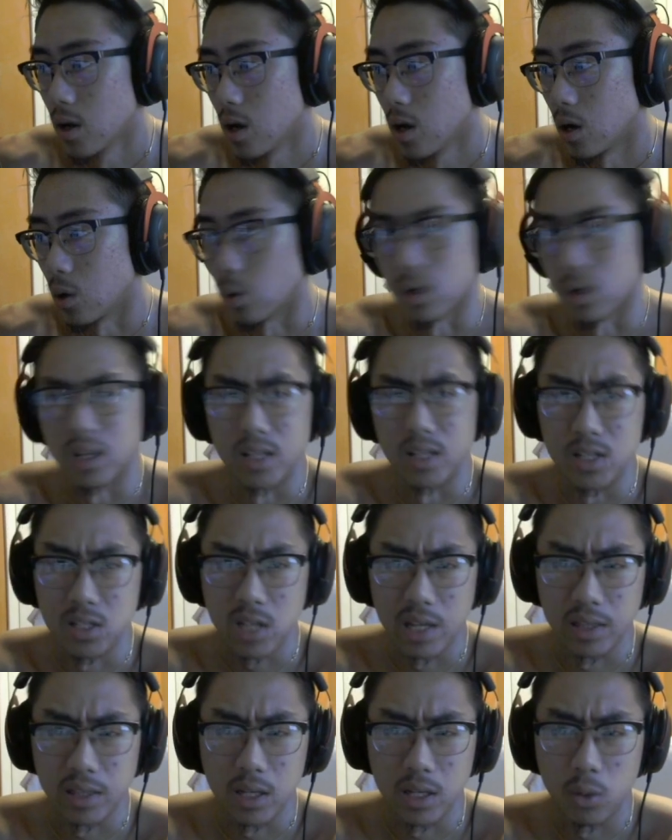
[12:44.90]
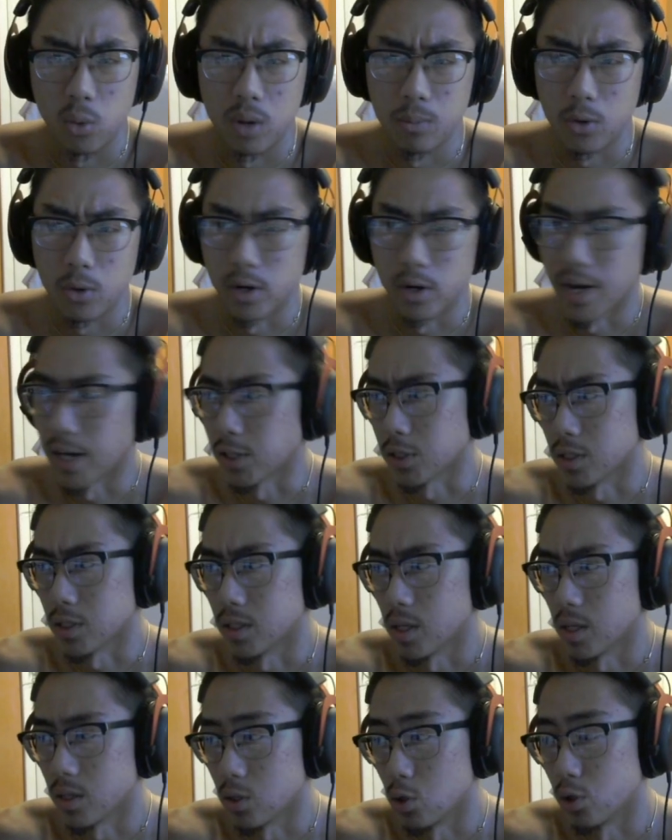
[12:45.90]
or at least I think 1 more actually
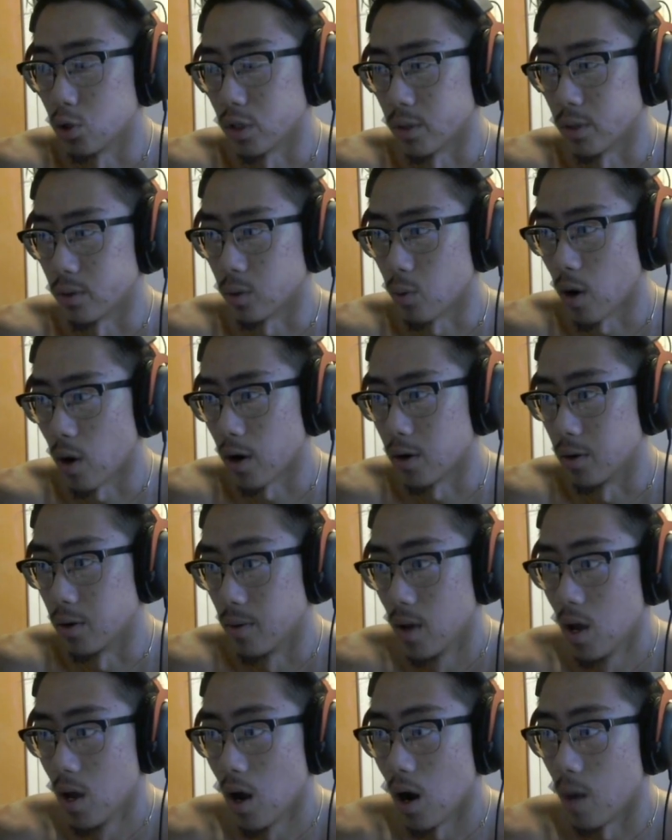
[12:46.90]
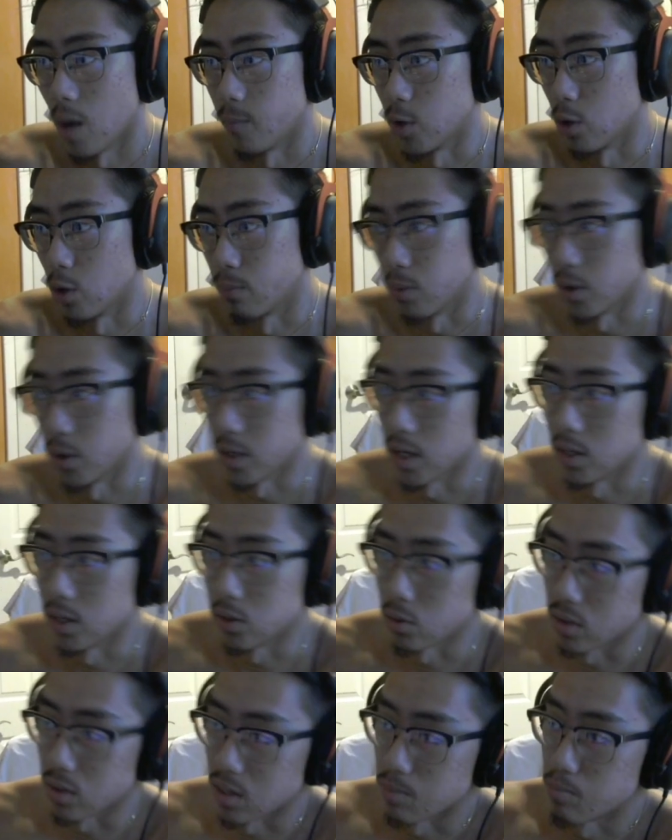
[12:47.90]
than usually required, you're put
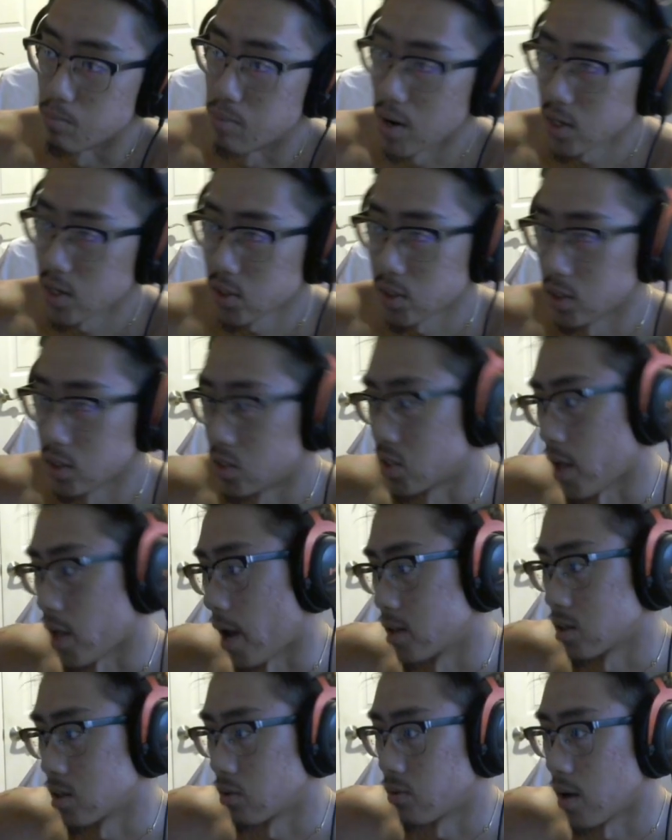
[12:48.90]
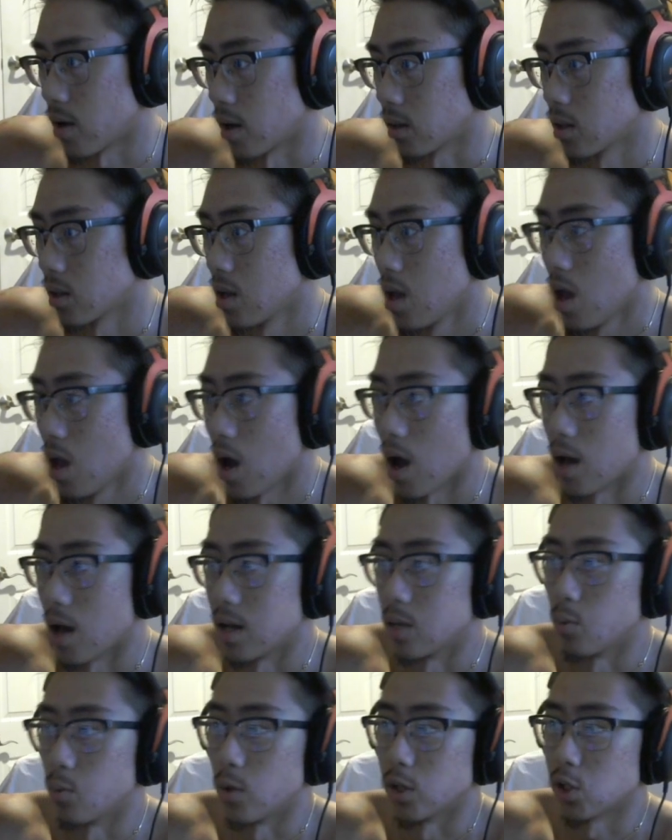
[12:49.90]
into the Busted status effect, and
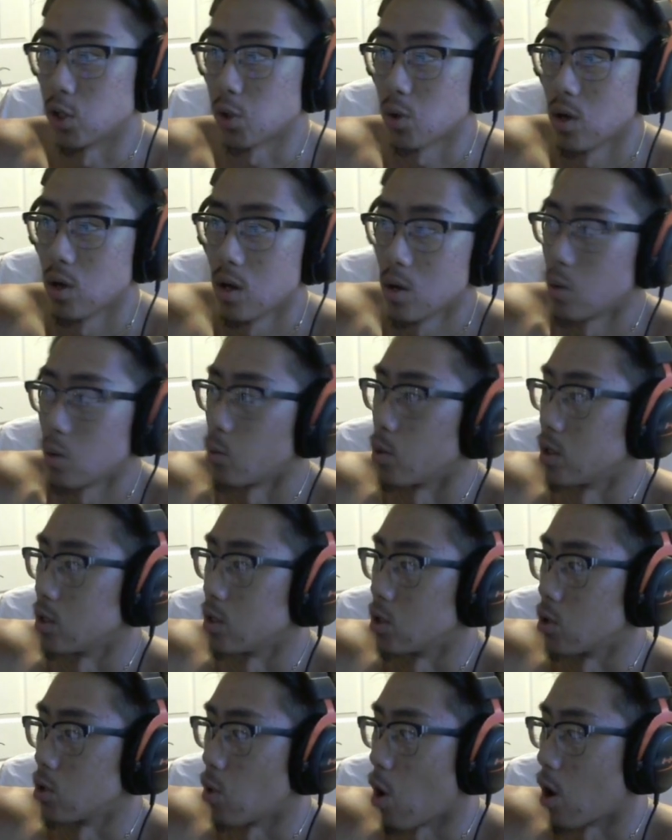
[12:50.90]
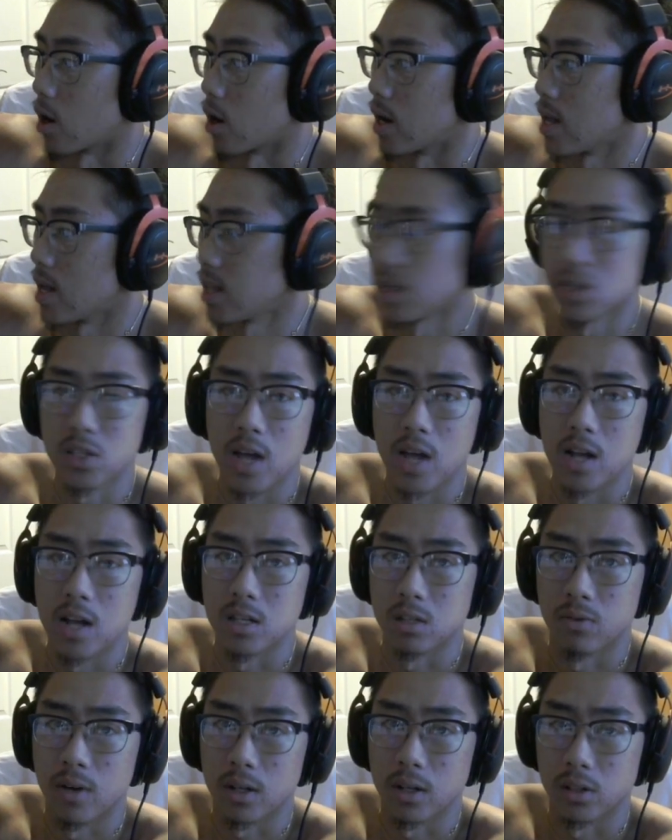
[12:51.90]
in which when you are in the status
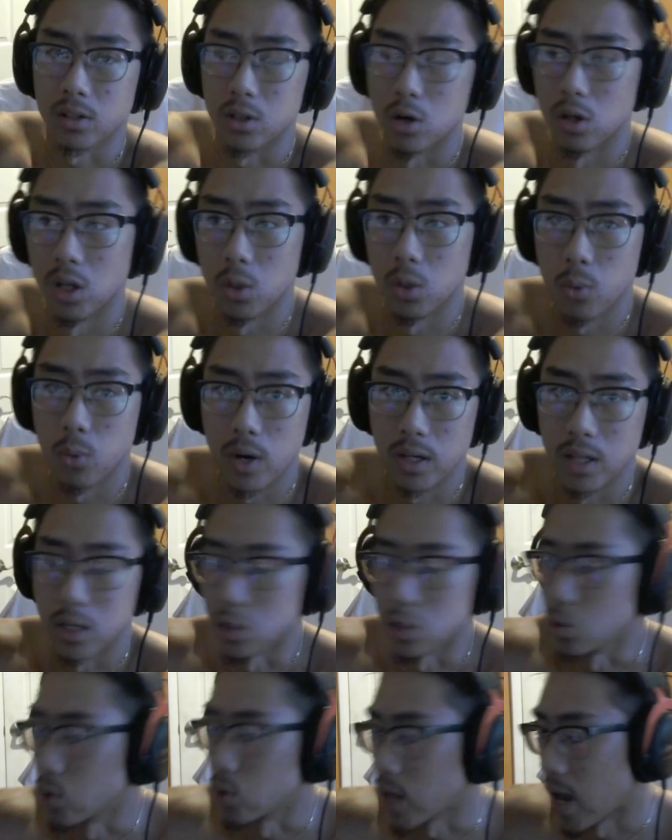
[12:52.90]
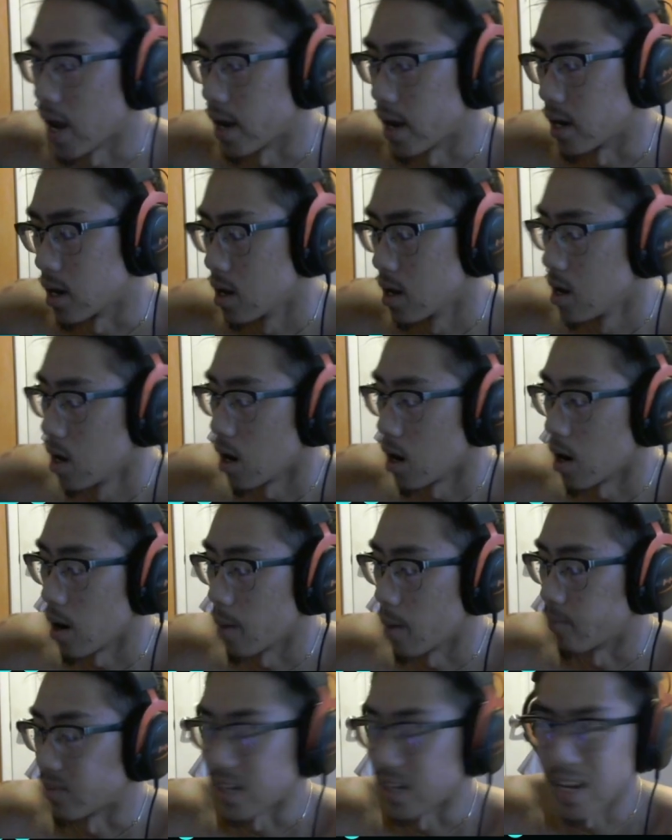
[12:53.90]
effect, the only way that you can
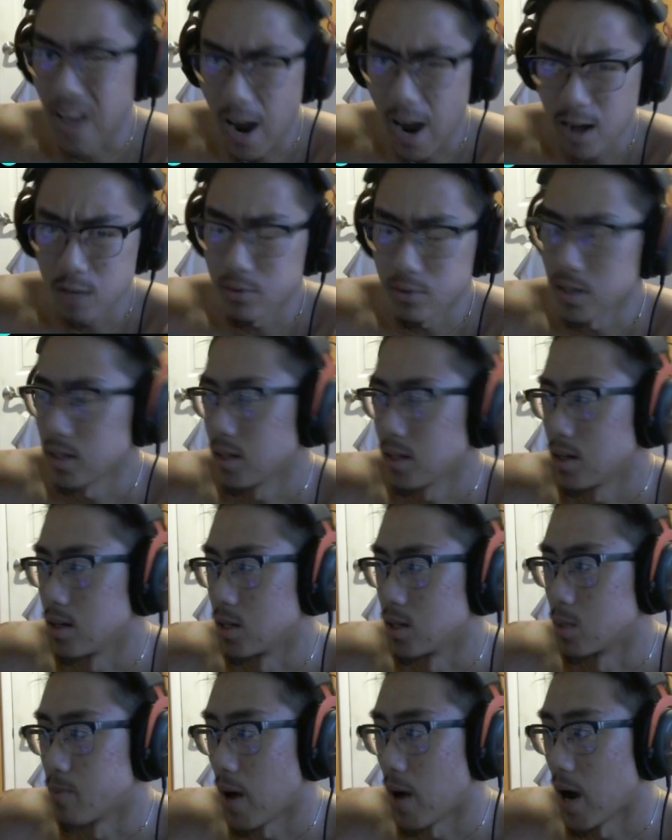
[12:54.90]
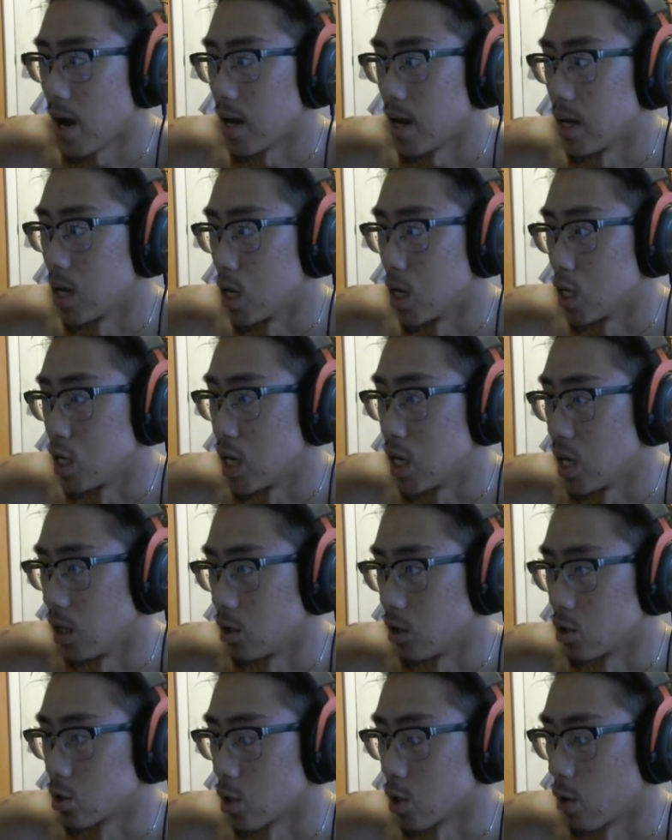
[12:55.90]
get out of it is by healing
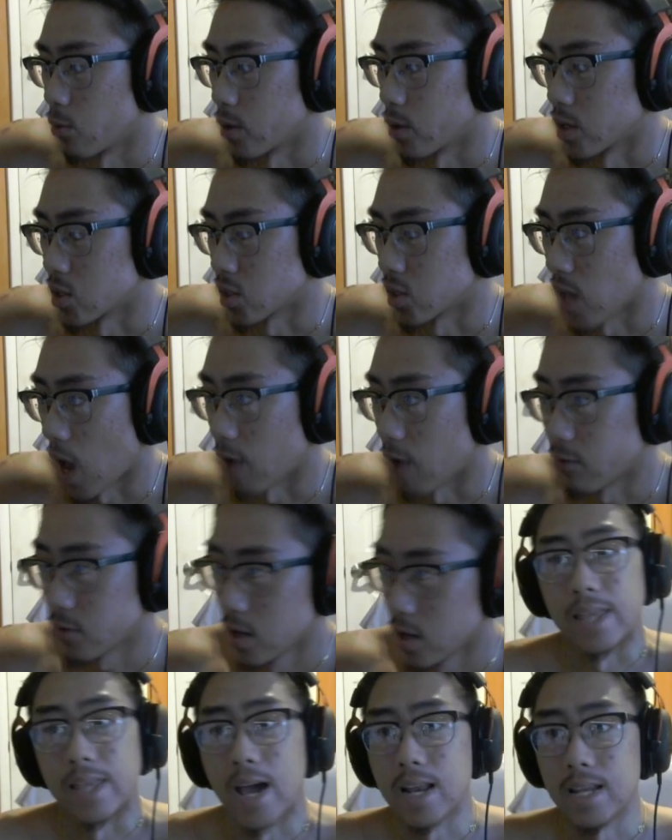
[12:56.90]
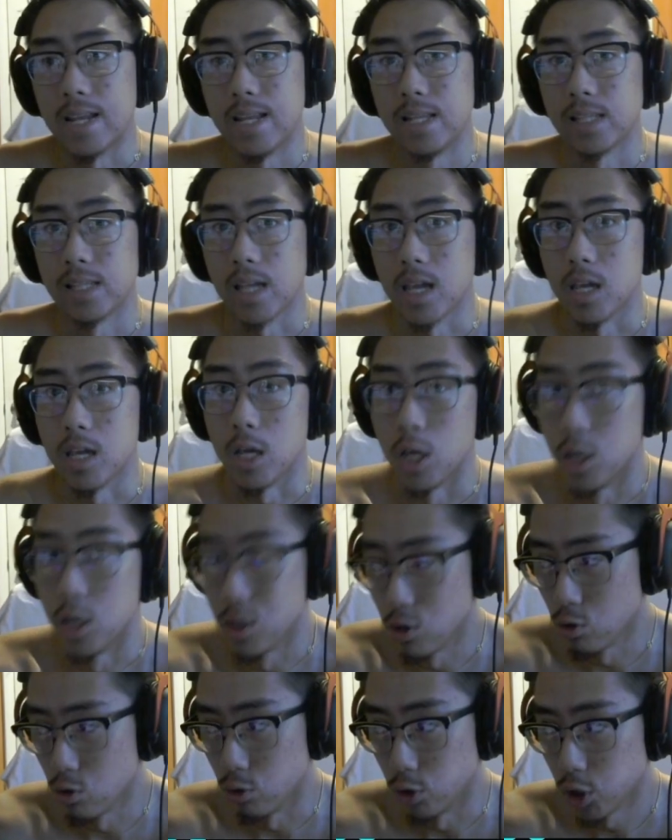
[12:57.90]
yourself with a staff. That is a
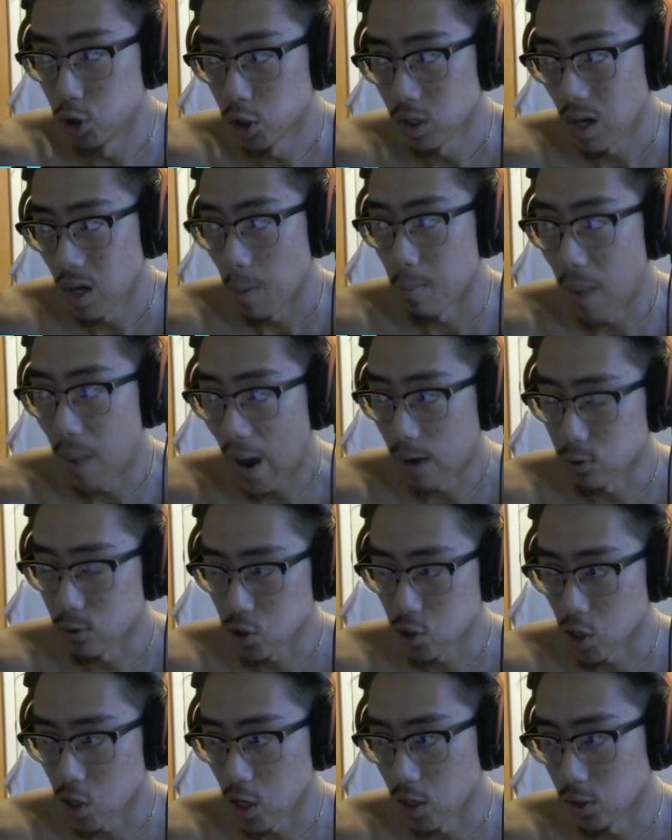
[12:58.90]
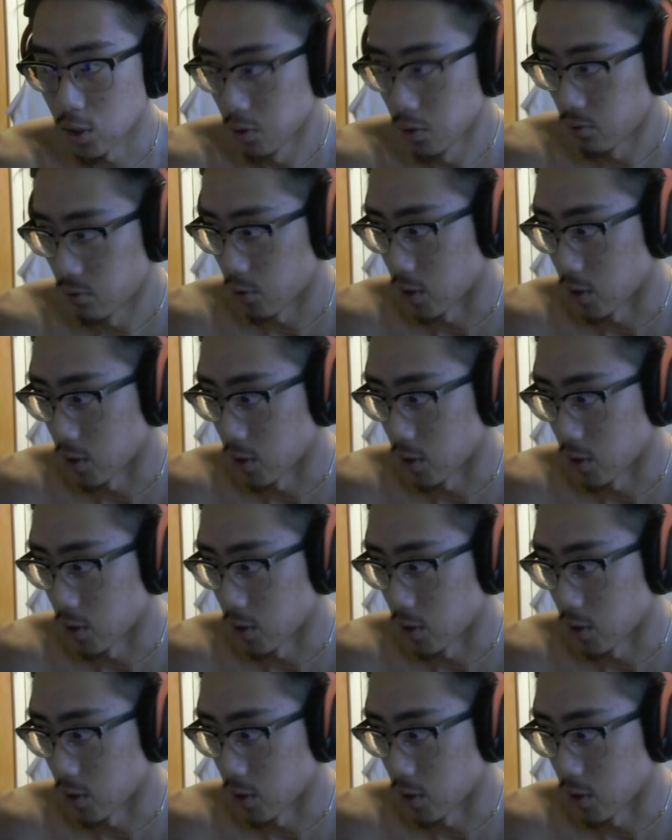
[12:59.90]
huge balance change for